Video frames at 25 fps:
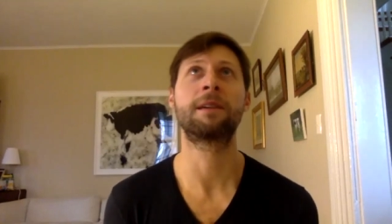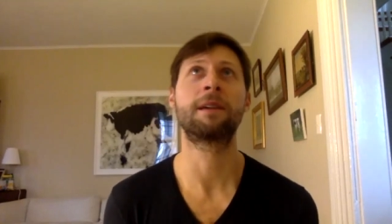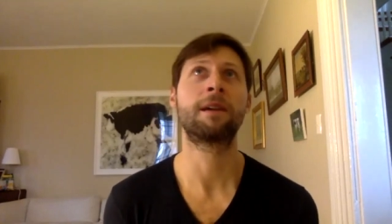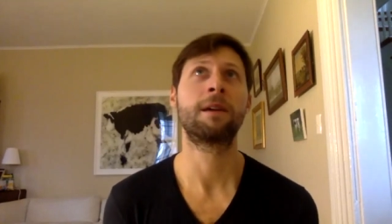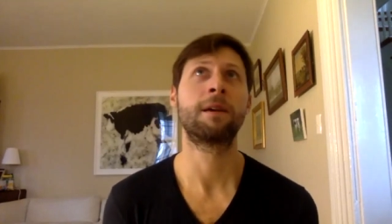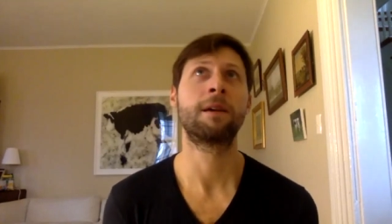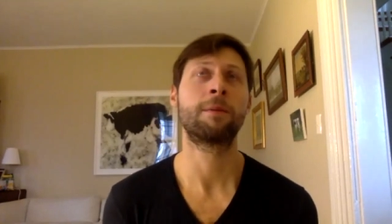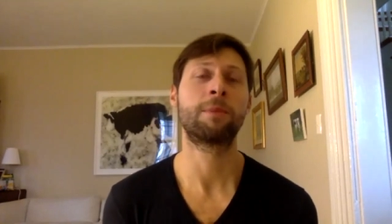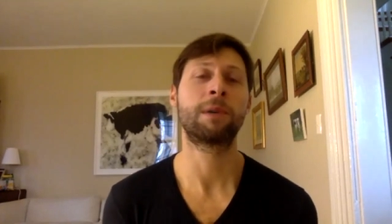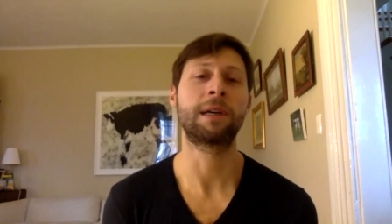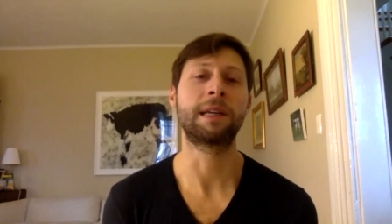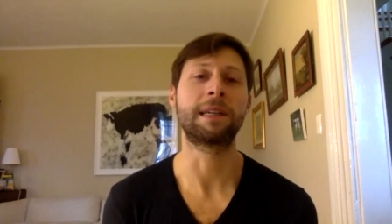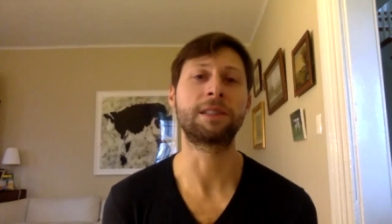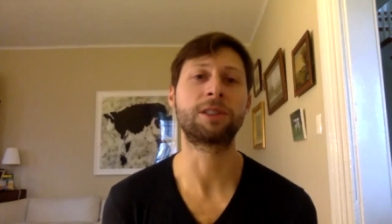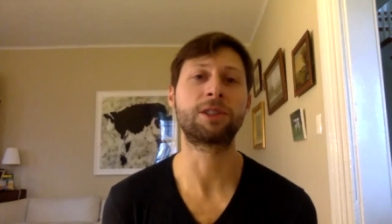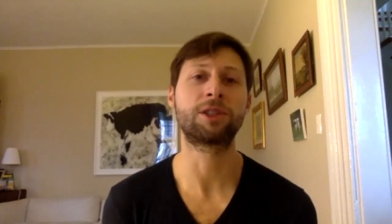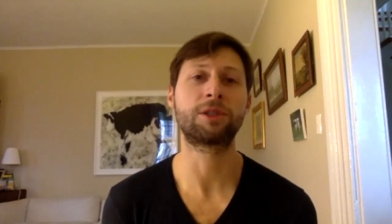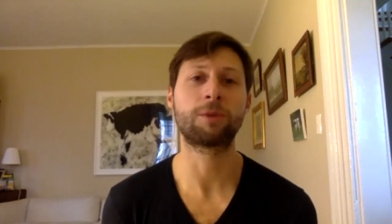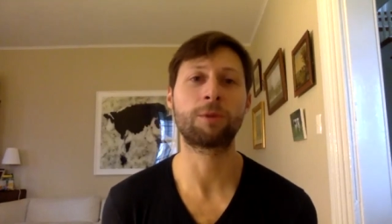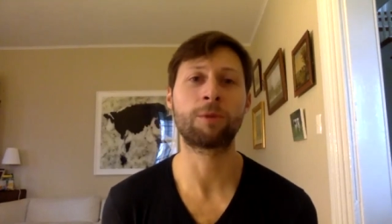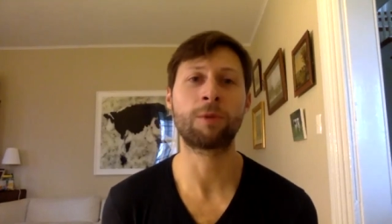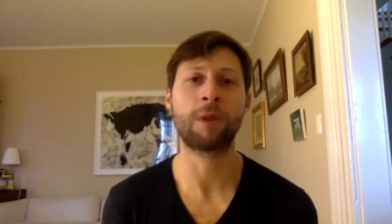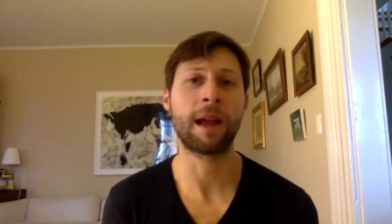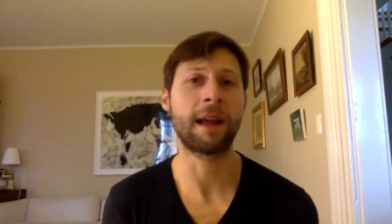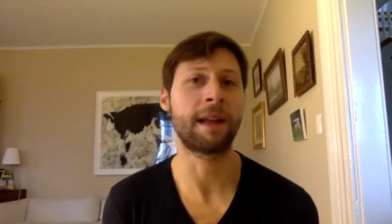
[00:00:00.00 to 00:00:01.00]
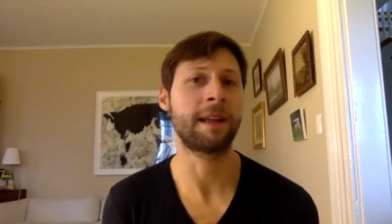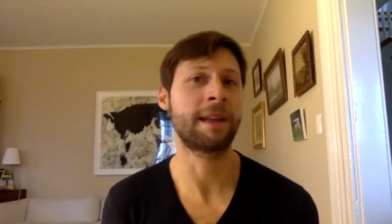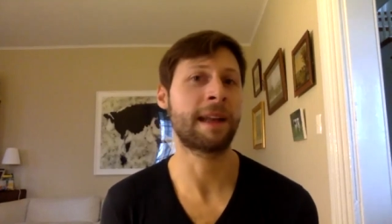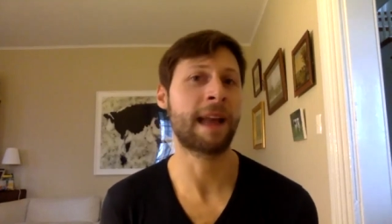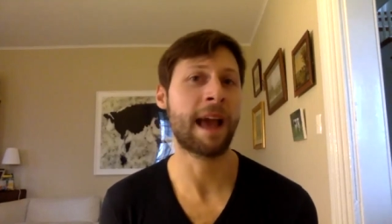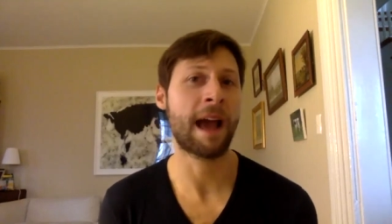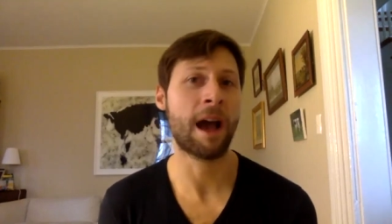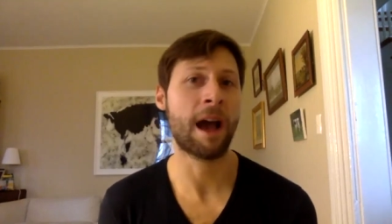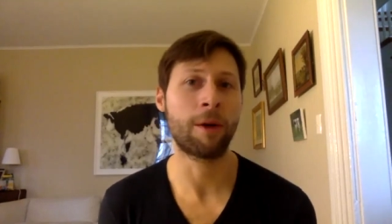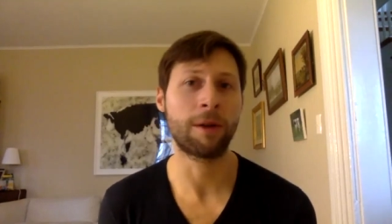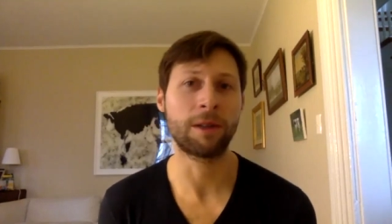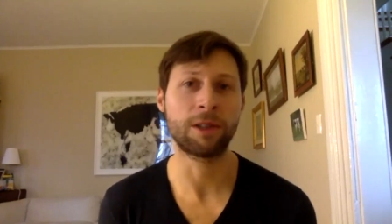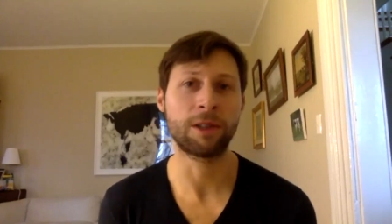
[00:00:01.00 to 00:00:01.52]
but it's right
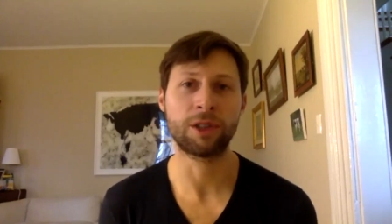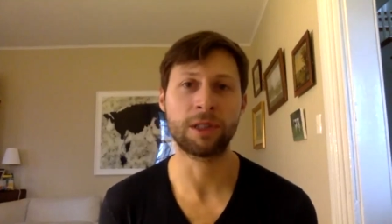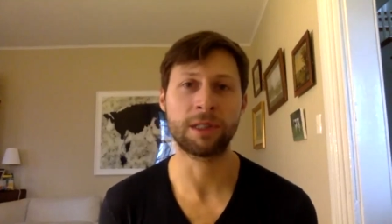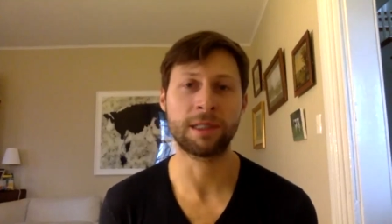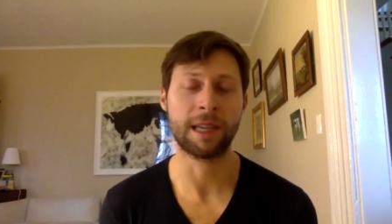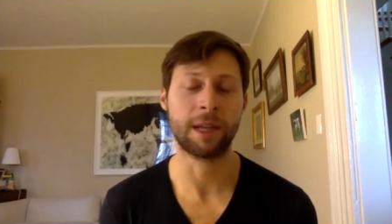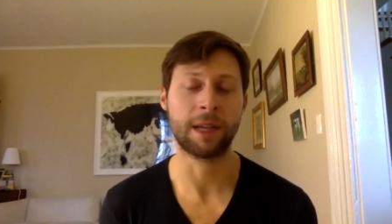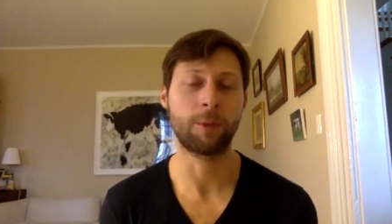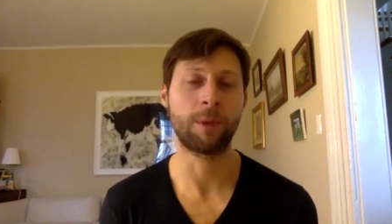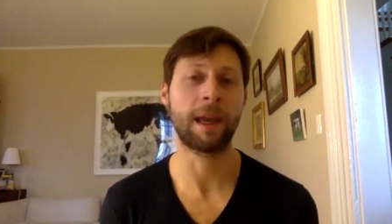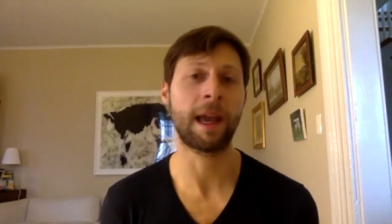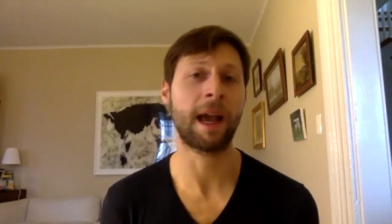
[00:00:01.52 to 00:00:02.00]
now it's just like we